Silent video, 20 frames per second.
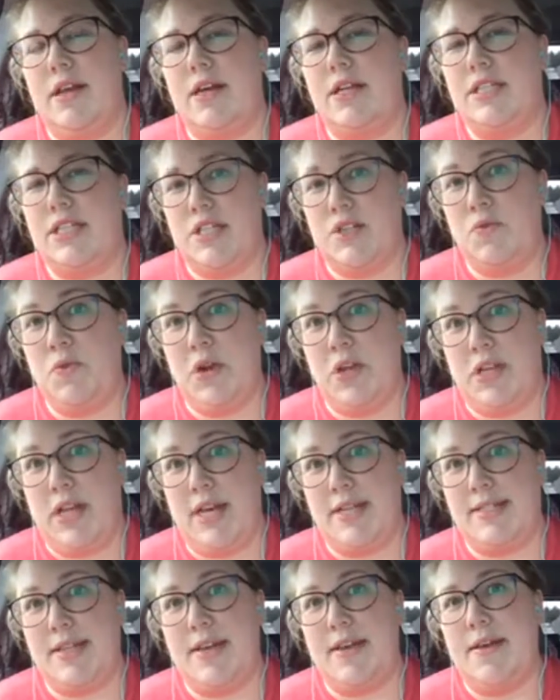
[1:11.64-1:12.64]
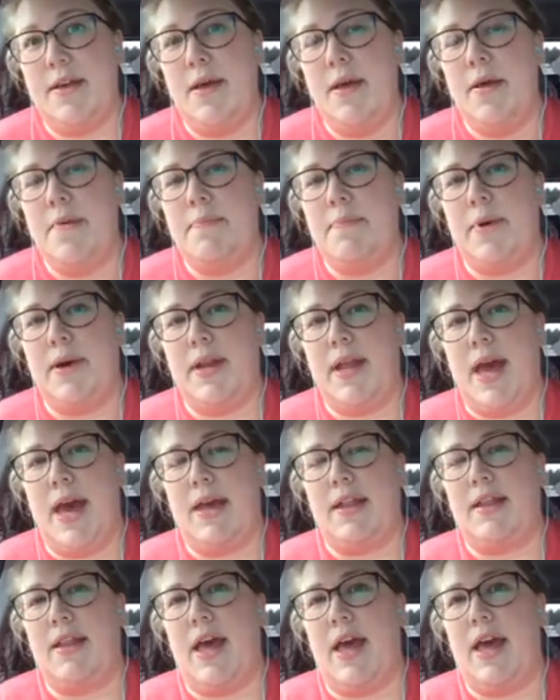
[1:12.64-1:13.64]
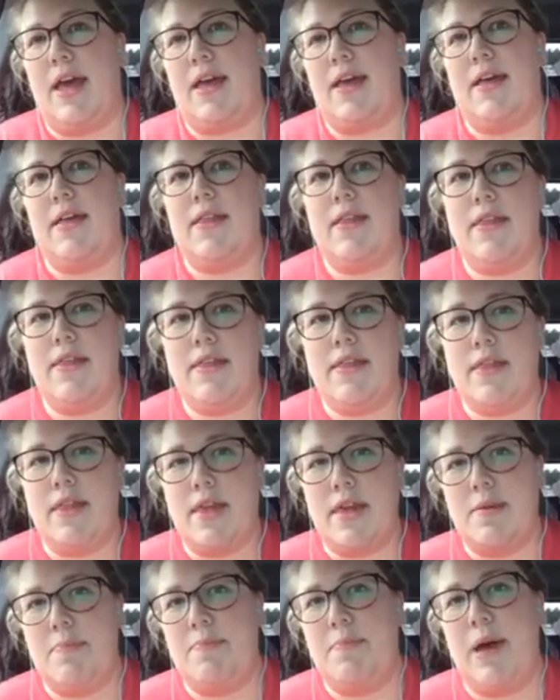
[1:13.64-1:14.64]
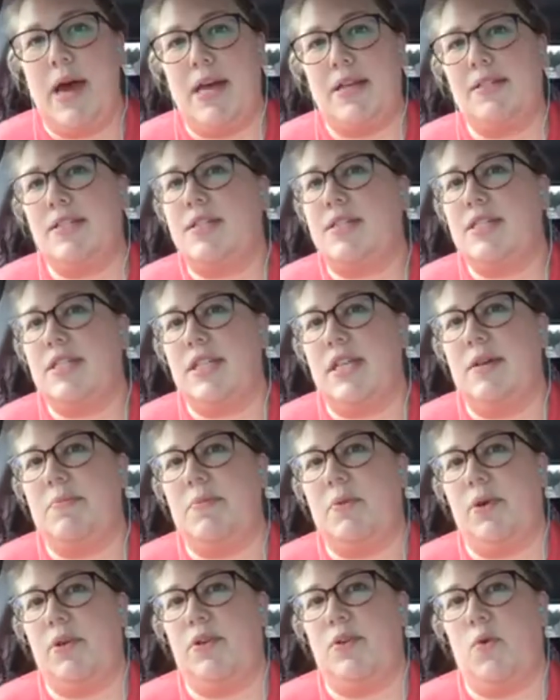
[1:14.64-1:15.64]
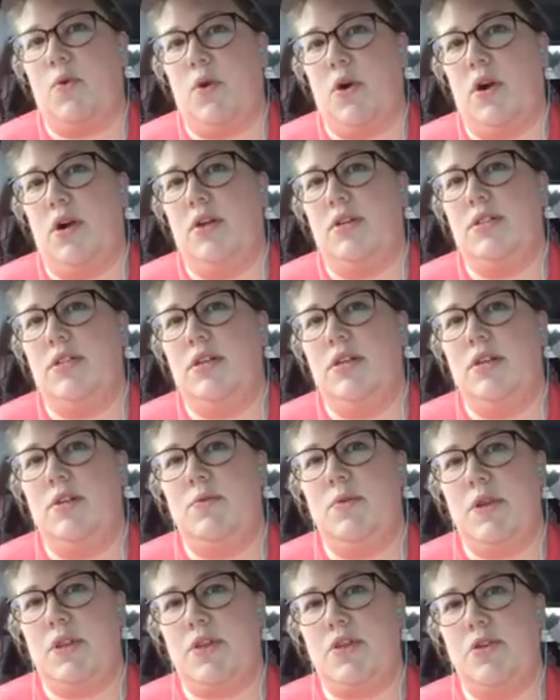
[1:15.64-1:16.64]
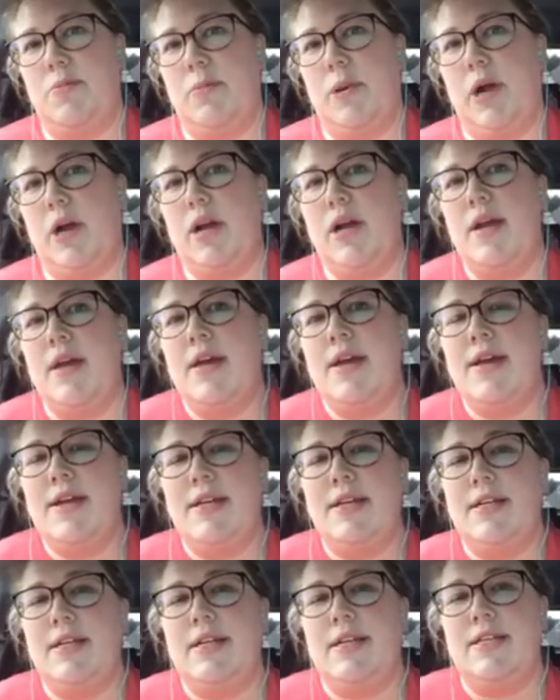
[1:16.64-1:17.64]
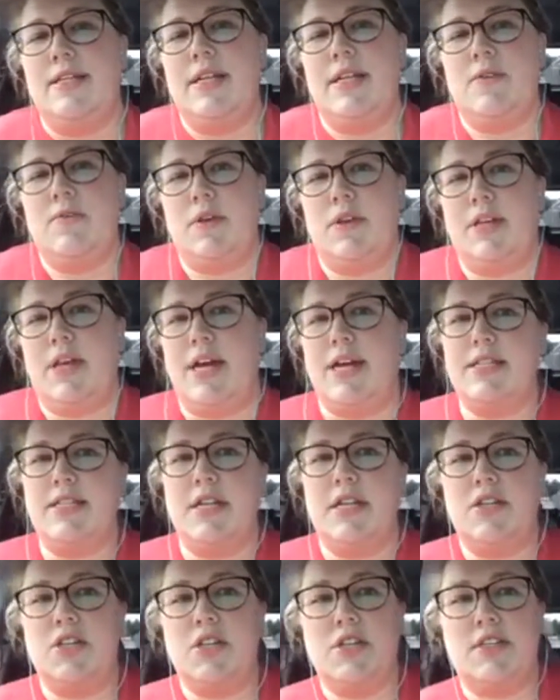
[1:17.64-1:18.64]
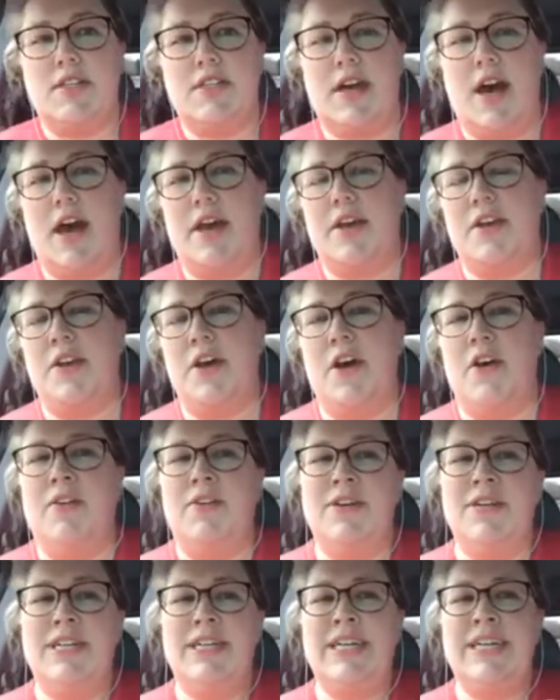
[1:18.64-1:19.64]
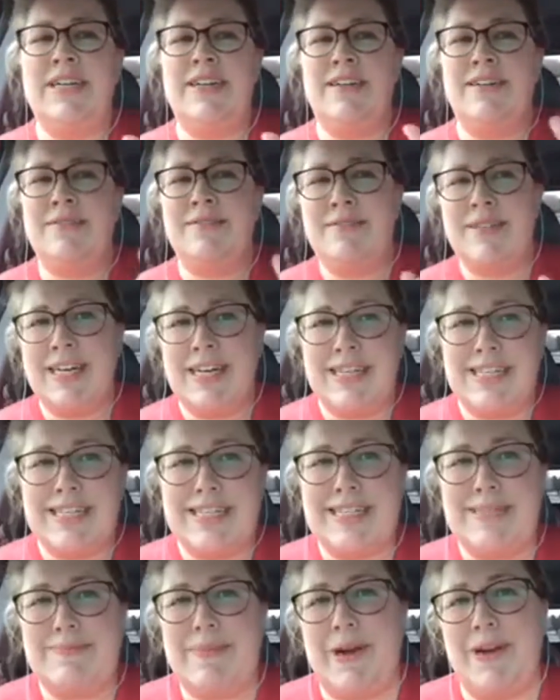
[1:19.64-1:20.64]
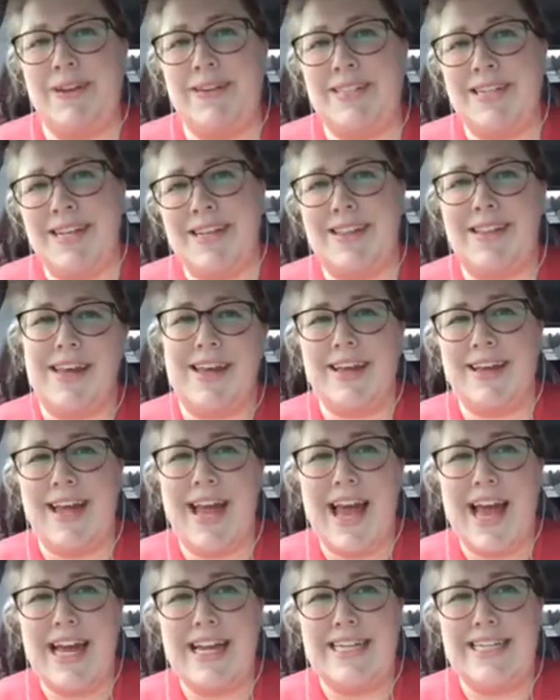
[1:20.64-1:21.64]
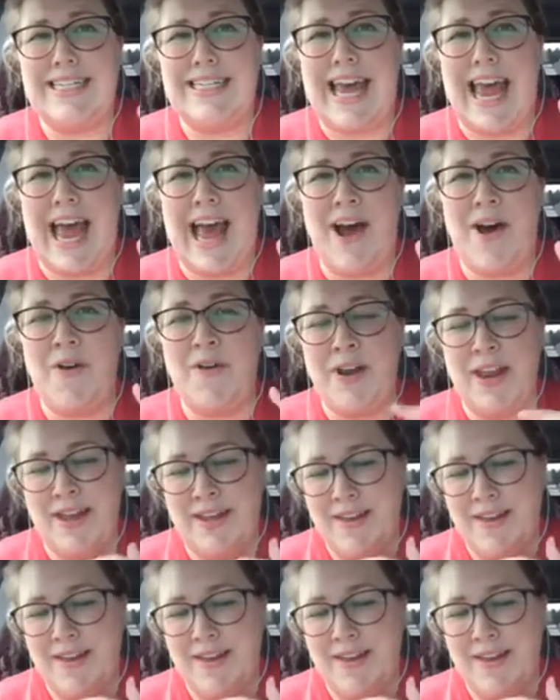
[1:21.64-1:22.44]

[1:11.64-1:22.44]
didn't realize it, but had like the best sleeper in the world with Cooper. Didn't realize it, just thought, we got this parenting thing down.